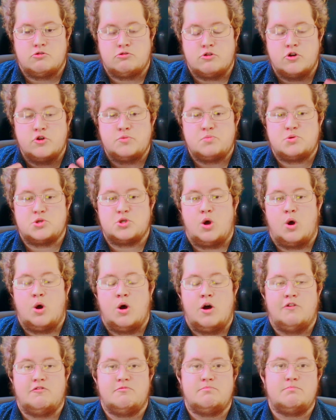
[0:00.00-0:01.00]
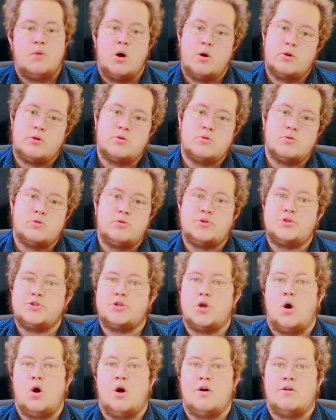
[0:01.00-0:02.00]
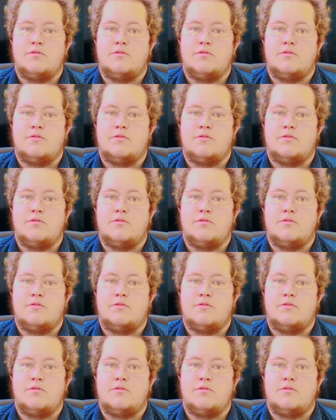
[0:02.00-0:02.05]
groups of models